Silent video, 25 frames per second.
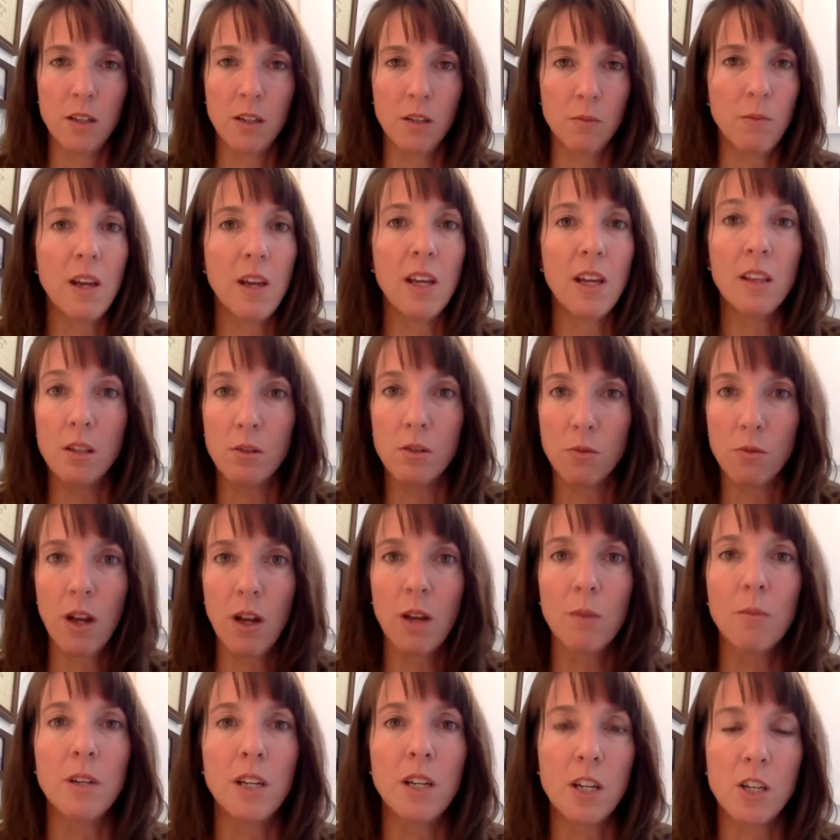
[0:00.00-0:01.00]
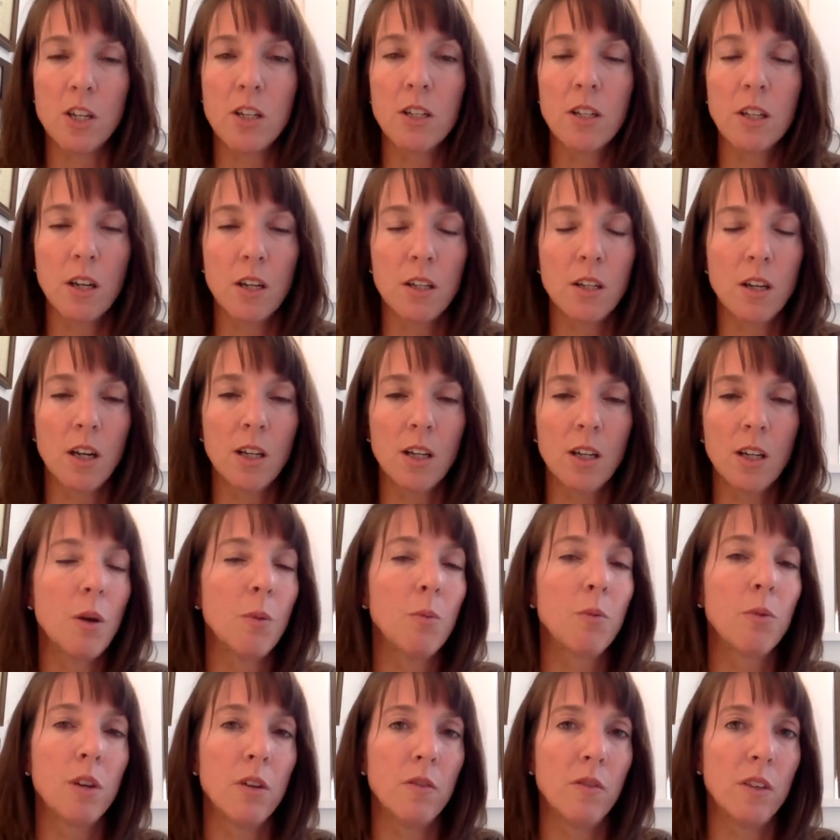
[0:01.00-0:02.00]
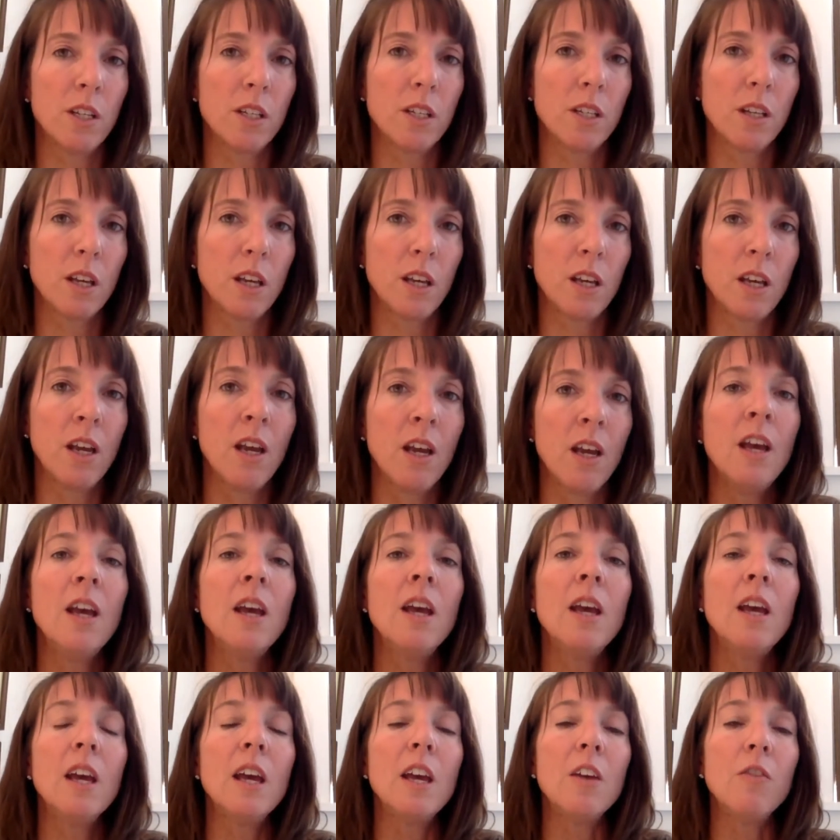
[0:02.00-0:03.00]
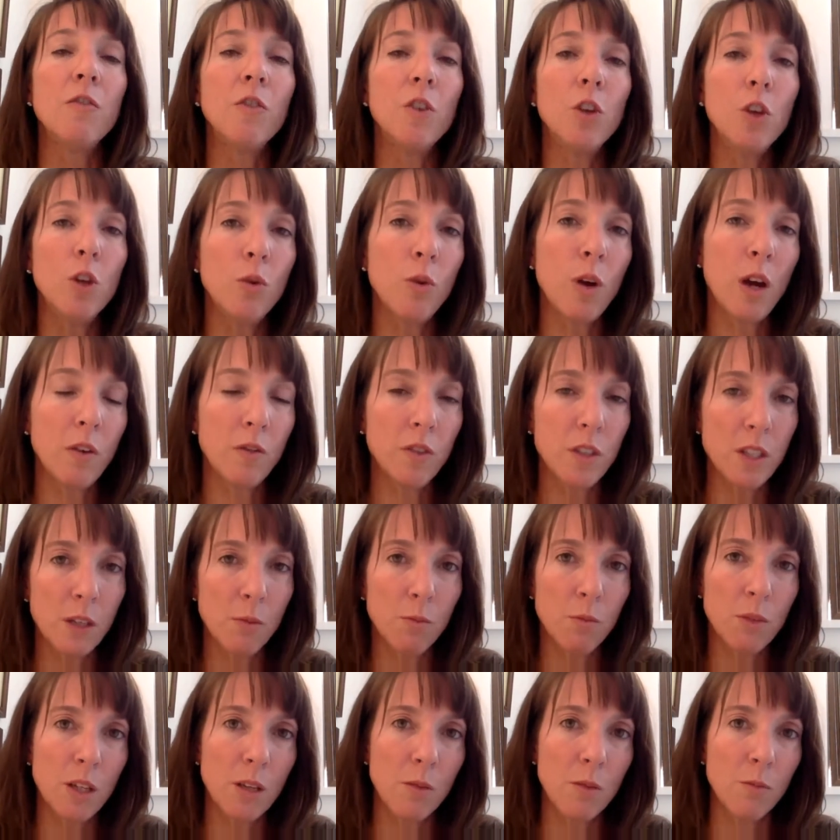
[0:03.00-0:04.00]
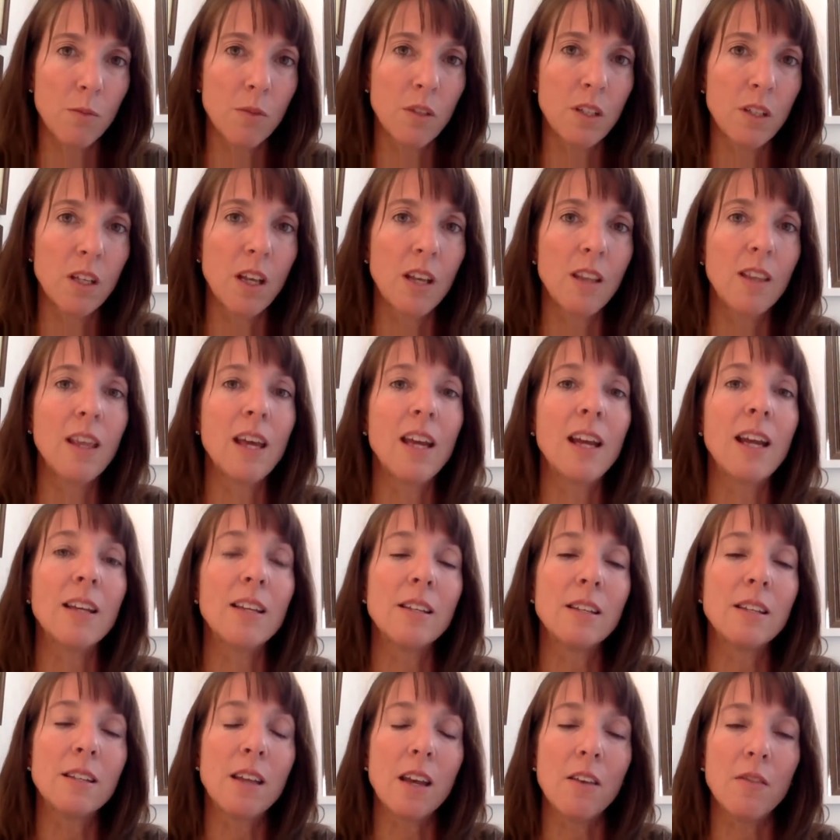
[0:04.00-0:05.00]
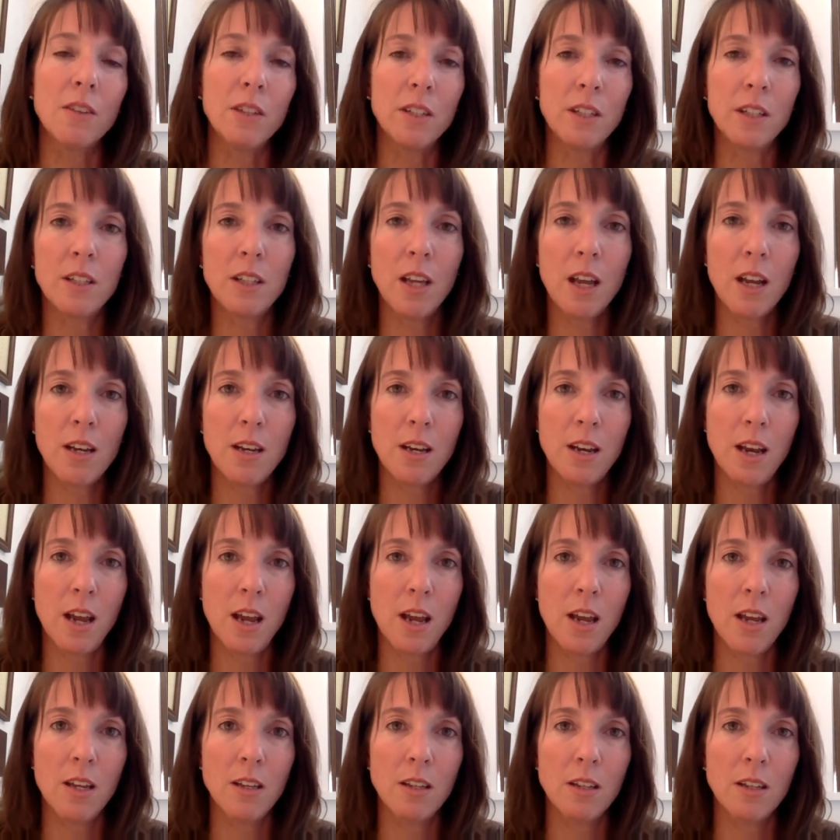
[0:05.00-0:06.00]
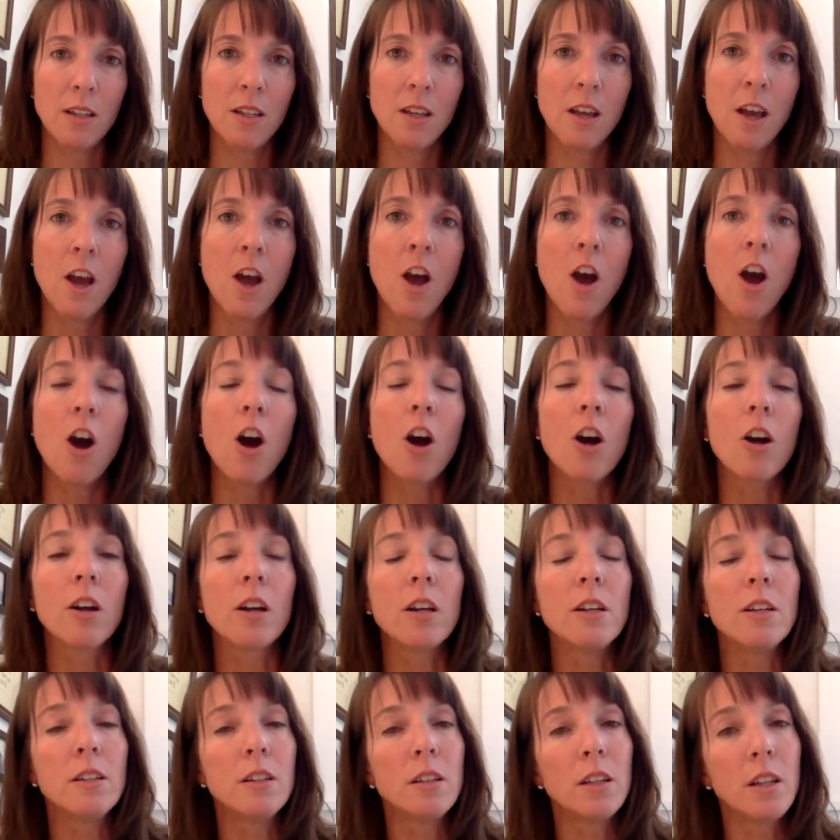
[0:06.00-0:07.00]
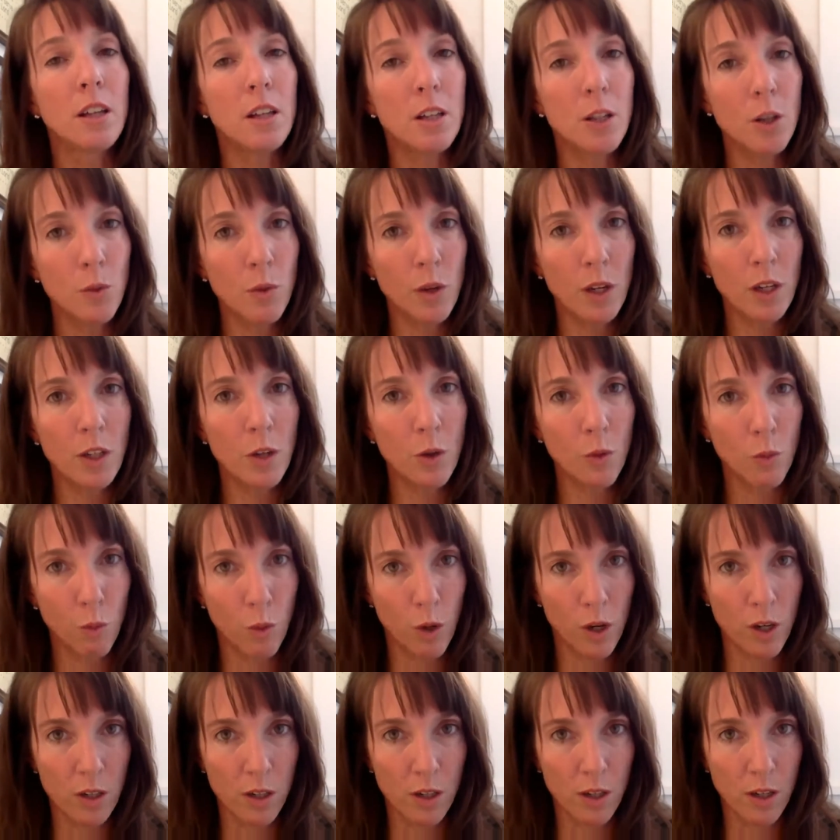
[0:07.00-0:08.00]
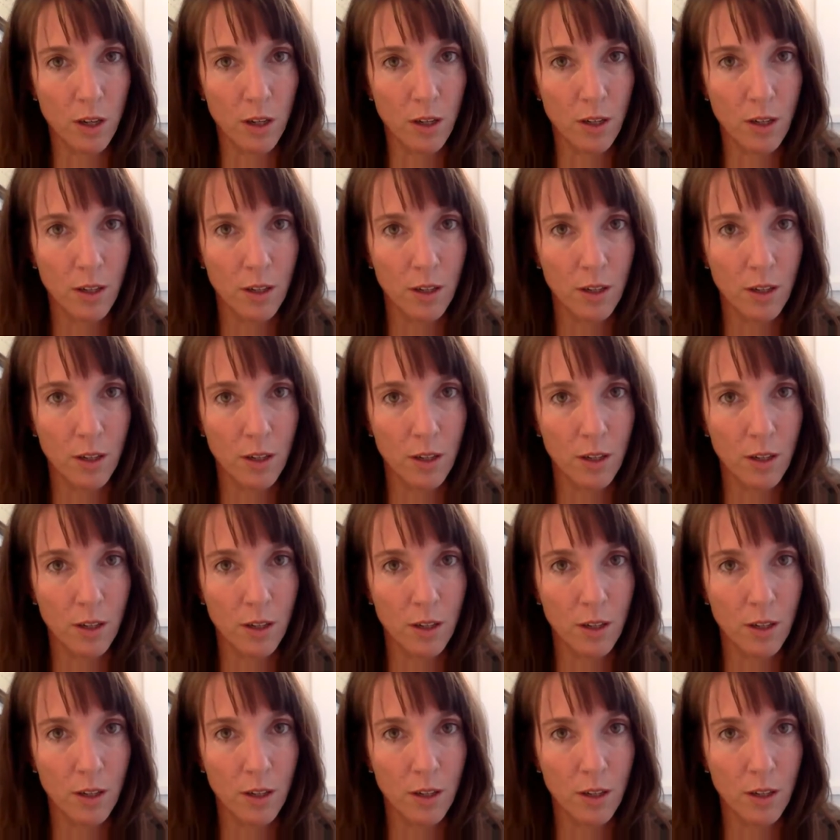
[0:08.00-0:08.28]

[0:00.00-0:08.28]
make these recommendations that I talked about previously, if you have symptoms that at 7 to 10 days are continuing to worsen,